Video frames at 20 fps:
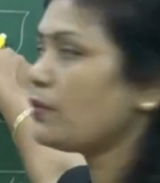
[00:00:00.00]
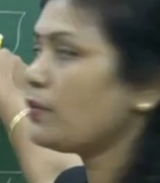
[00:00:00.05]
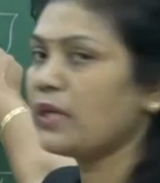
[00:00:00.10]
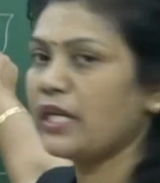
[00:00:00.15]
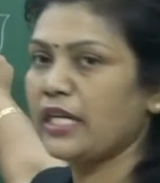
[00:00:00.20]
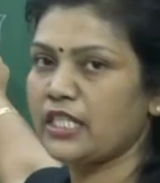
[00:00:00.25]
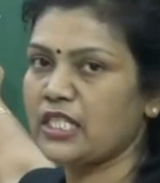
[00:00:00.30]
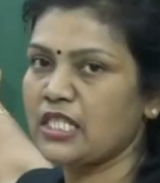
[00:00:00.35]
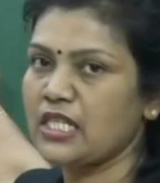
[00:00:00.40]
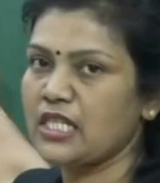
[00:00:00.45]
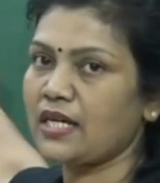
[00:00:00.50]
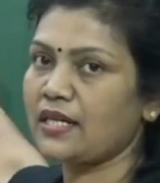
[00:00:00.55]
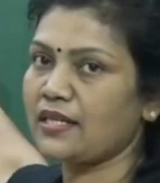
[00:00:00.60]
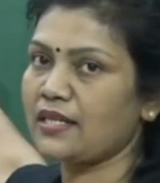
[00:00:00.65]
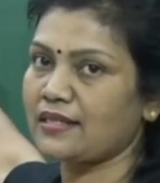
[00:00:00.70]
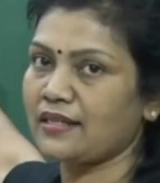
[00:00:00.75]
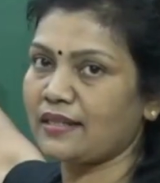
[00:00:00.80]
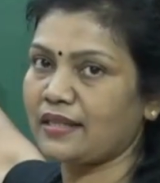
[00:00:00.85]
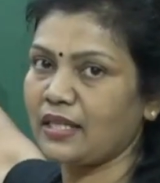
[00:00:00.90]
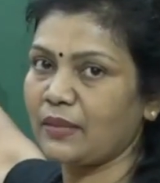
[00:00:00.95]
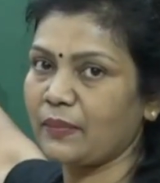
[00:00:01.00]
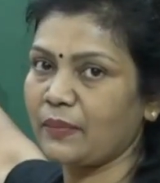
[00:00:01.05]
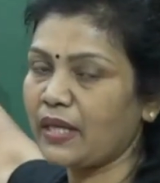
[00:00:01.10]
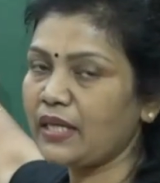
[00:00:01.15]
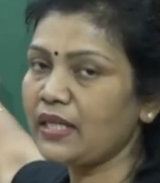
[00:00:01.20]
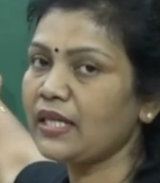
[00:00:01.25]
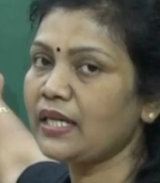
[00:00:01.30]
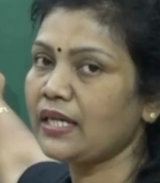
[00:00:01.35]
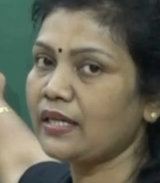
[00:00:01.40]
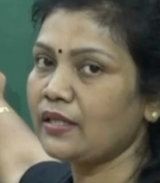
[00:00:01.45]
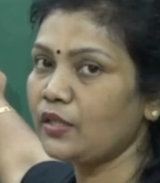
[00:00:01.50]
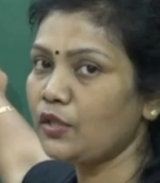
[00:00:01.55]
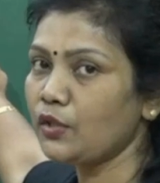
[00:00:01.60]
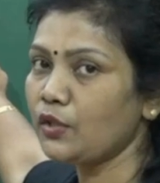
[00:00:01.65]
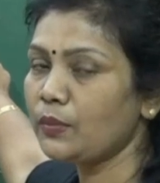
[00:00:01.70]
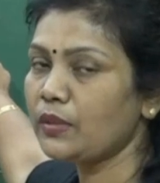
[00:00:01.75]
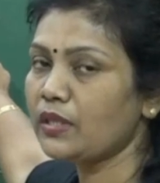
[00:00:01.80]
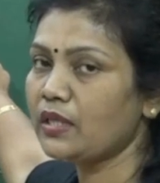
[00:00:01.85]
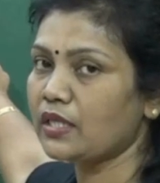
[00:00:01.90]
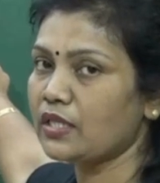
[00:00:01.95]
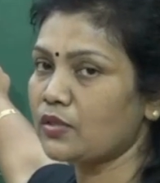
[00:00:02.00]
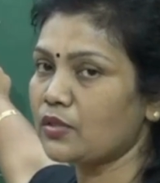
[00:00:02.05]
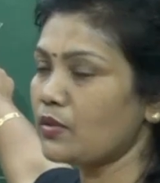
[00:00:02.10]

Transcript: HR is nothing but human